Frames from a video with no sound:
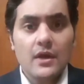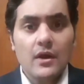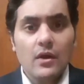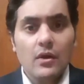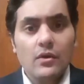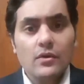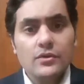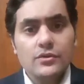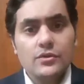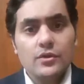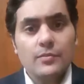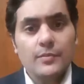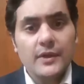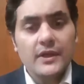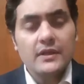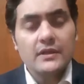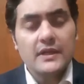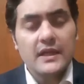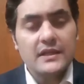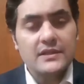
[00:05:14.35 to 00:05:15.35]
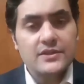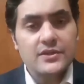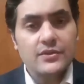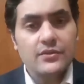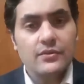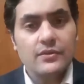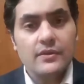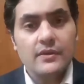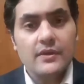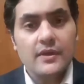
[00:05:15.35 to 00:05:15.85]
or topical
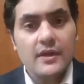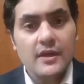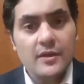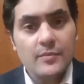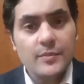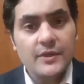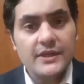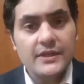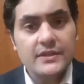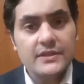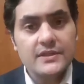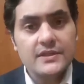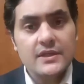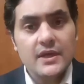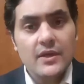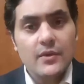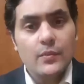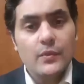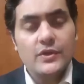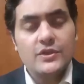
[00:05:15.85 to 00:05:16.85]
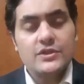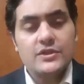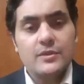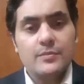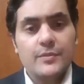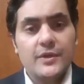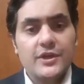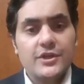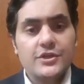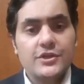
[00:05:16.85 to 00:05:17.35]
calcium inhibitors which the
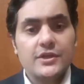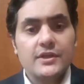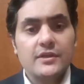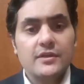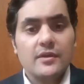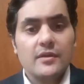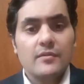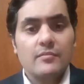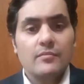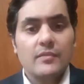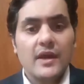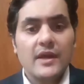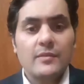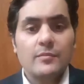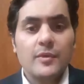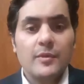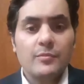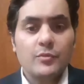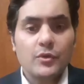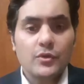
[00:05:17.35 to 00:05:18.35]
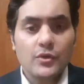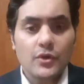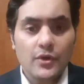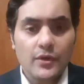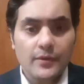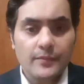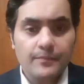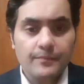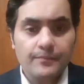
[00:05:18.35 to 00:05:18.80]
patient might be put on.